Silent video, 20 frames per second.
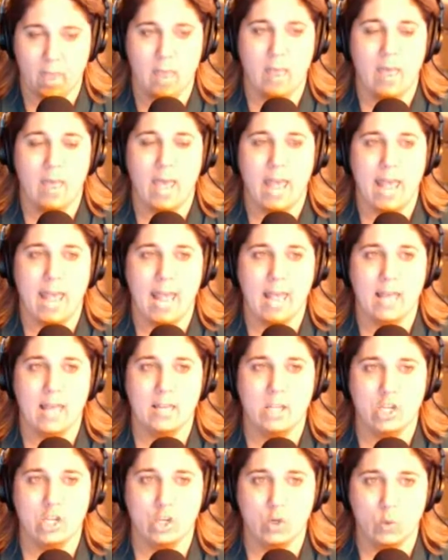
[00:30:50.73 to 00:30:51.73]
And
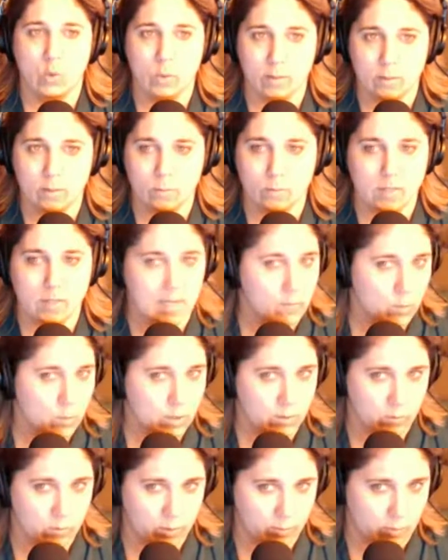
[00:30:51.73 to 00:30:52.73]
someone
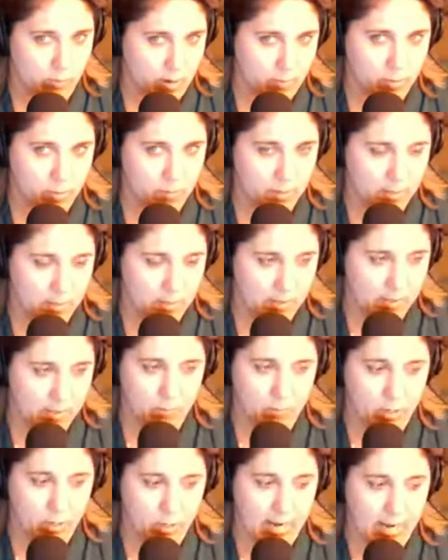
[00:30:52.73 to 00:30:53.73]
would probably at some
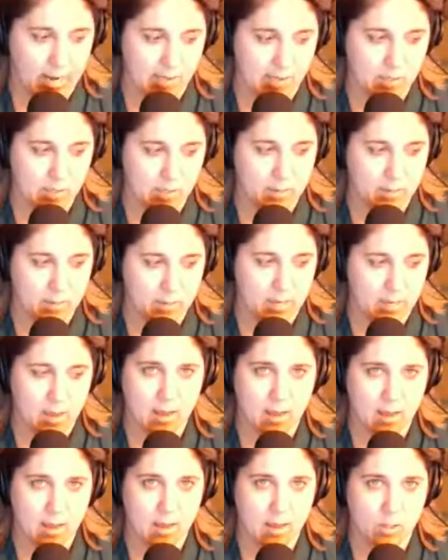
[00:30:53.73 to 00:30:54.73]
point ask me,
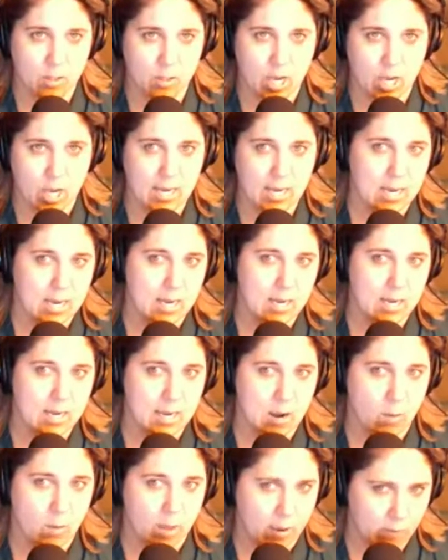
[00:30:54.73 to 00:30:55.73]
Jenny, now
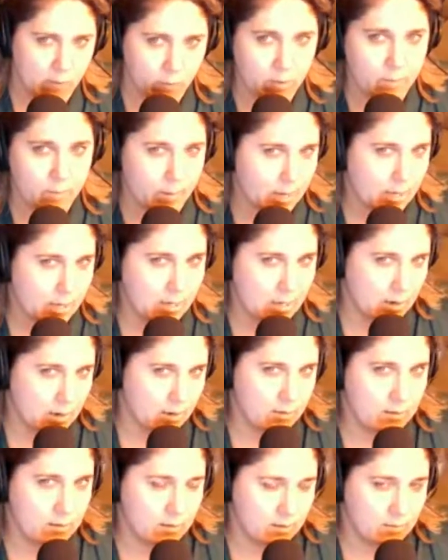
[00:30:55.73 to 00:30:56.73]
everybody on
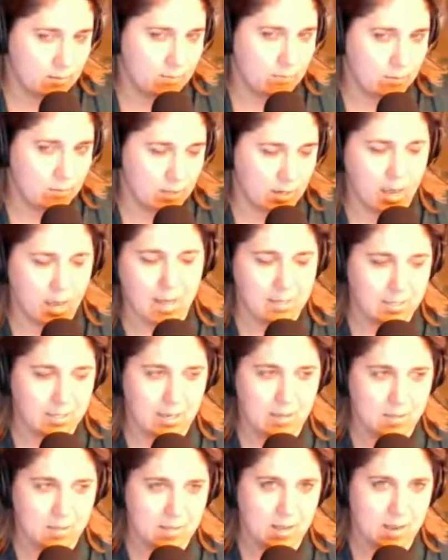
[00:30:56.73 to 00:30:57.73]
the content
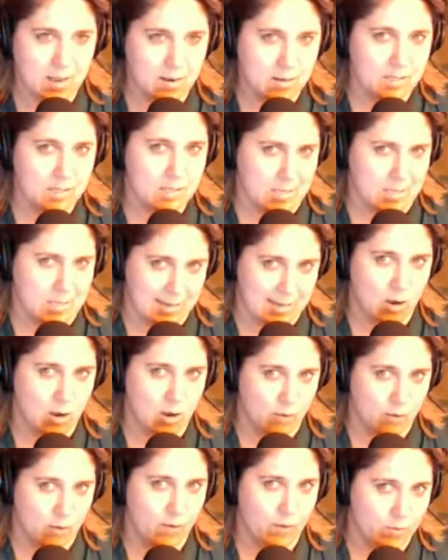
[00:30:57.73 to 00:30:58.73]
side has signed off
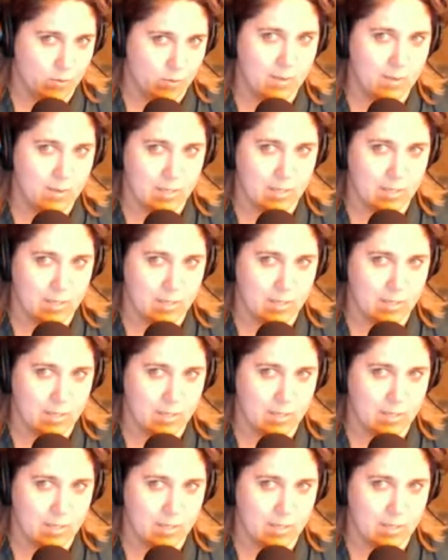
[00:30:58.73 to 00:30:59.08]
on this,